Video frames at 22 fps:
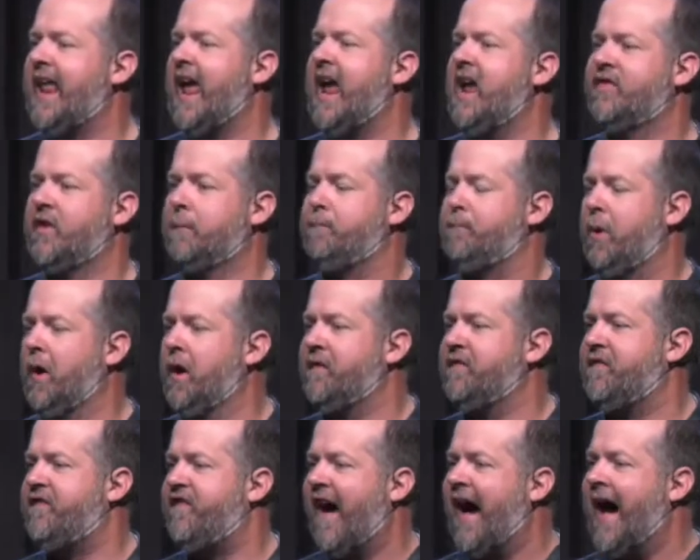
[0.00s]
either put
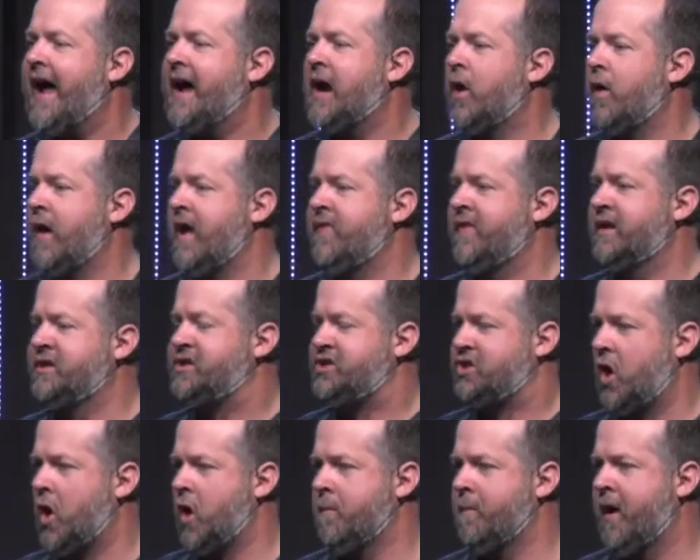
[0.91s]
fire in the
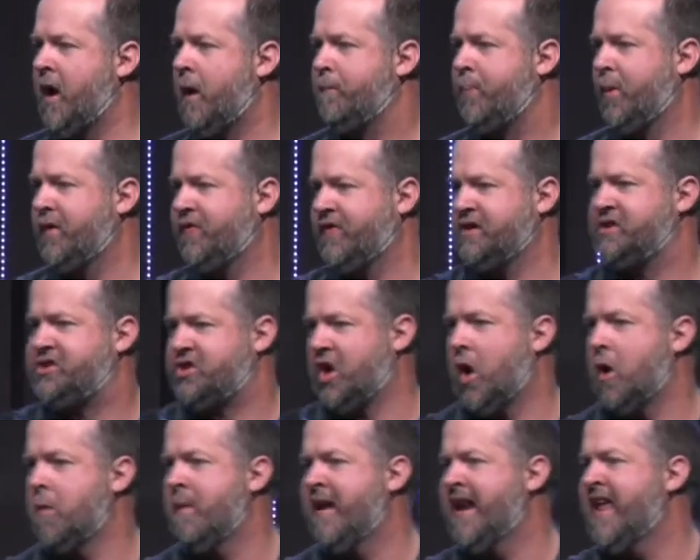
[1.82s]
sermon or put the
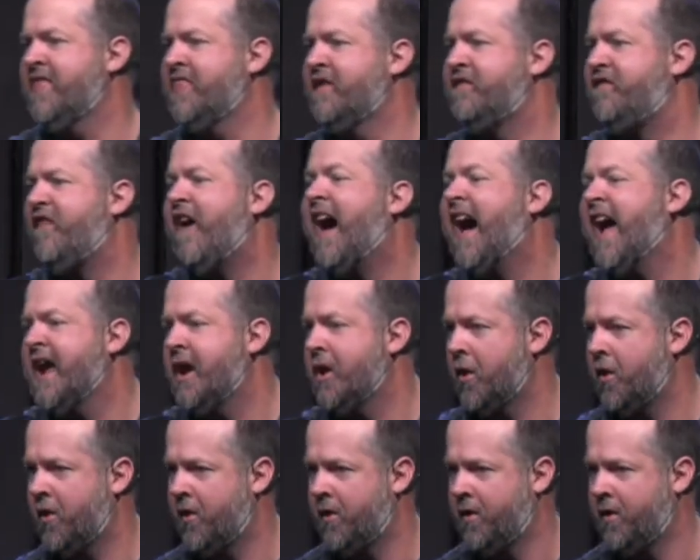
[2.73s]
sermon in the fire.